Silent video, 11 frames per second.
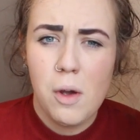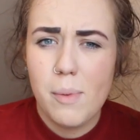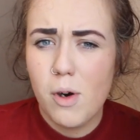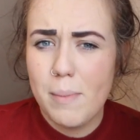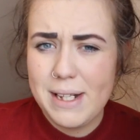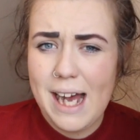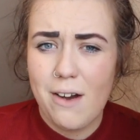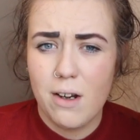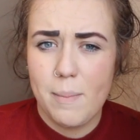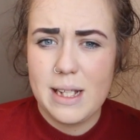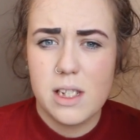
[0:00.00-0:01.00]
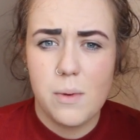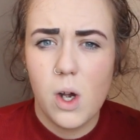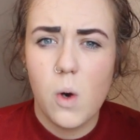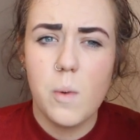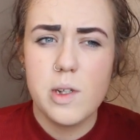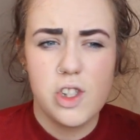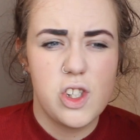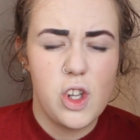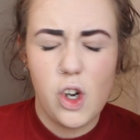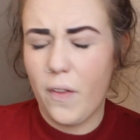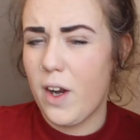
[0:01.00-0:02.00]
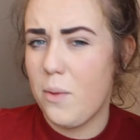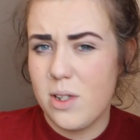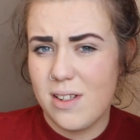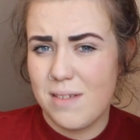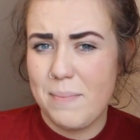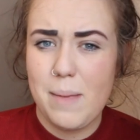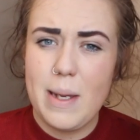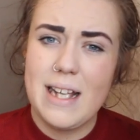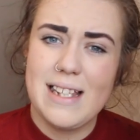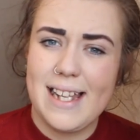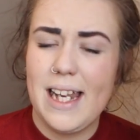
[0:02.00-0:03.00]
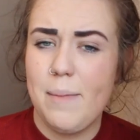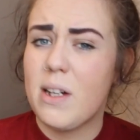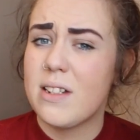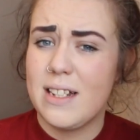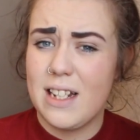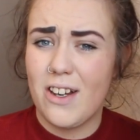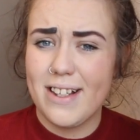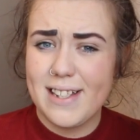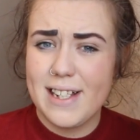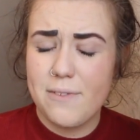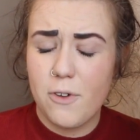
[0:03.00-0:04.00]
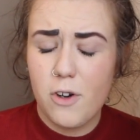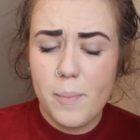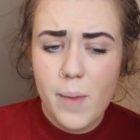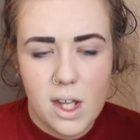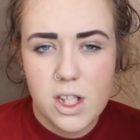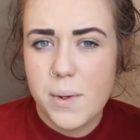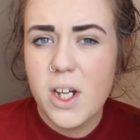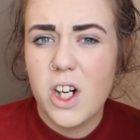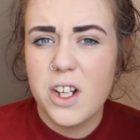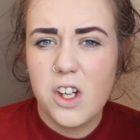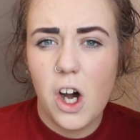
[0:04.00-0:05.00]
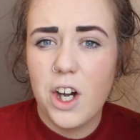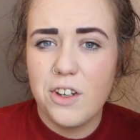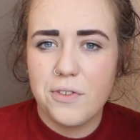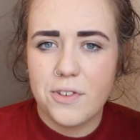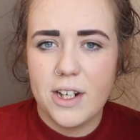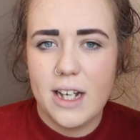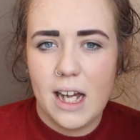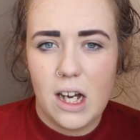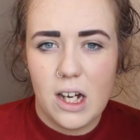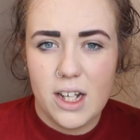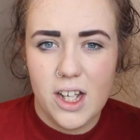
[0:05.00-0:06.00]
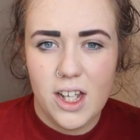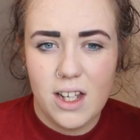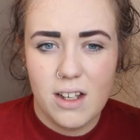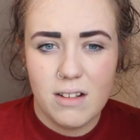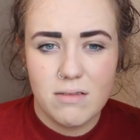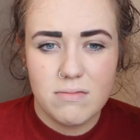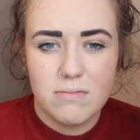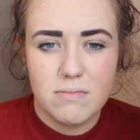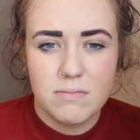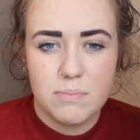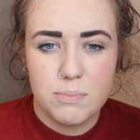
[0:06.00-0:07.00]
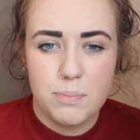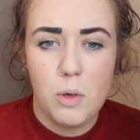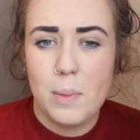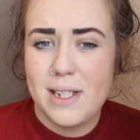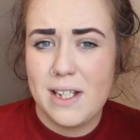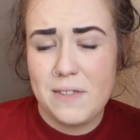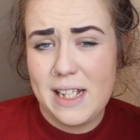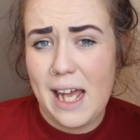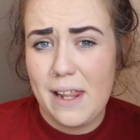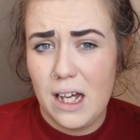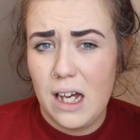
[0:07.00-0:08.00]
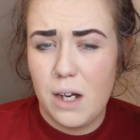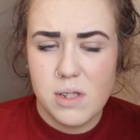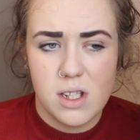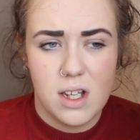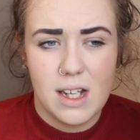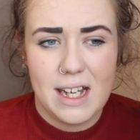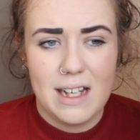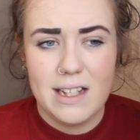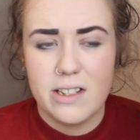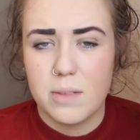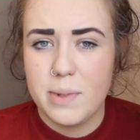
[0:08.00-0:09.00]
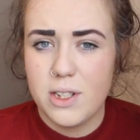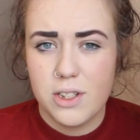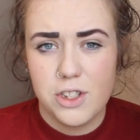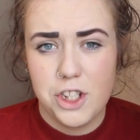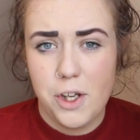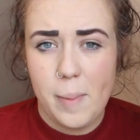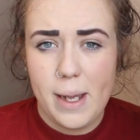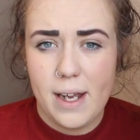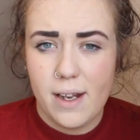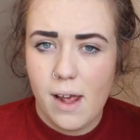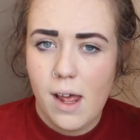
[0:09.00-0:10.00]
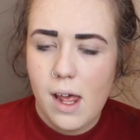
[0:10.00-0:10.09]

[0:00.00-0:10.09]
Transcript: brought me down a bit. So I always just thought that it was me being silly because I didn't like sixth form. So I kind of got over it. I pulled myself together. I was like, okay, stop being so stupid,